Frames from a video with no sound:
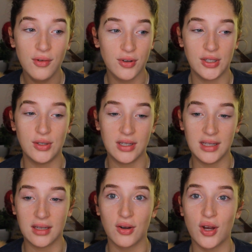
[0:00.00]
for you to
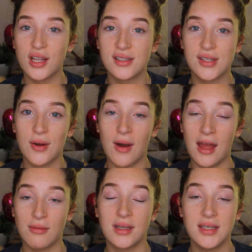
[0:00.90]
click on. So
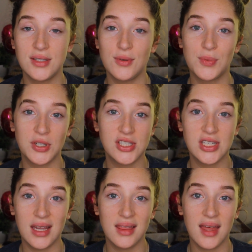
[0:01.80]
I really do
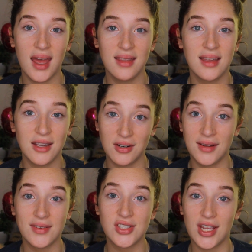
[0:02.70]
appreciate that you're
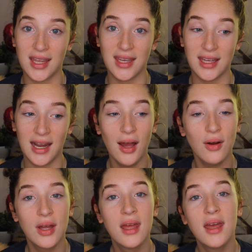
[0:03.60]
even checking it
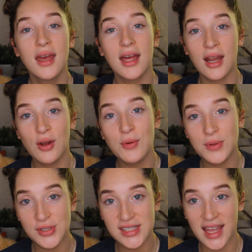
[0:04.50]
out, and I hope
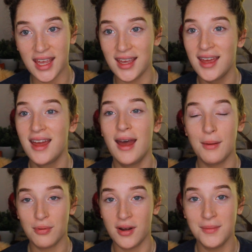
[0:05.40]
you stay. I
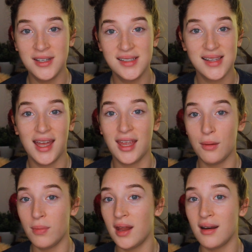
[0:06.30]
promise I
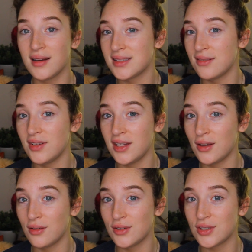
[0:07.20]
get better as the
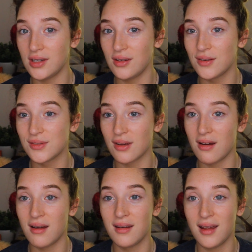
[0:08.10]
video usually goes
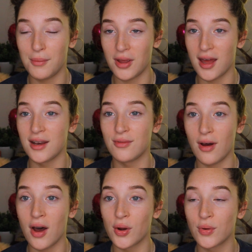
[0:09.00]
on. I'm kind of
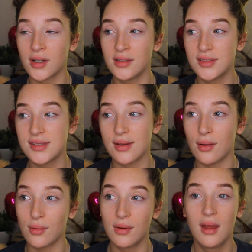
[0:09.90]
awkward,
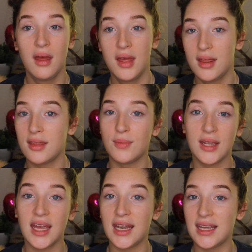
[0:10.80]
so the
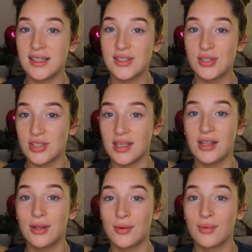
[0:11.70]
beginning is usually a
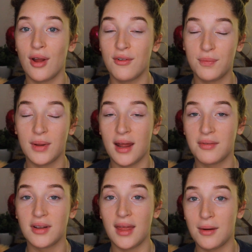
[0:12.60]
little rough, but
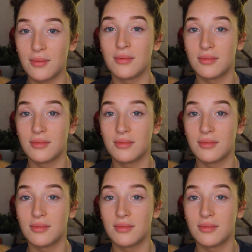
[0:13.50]
after that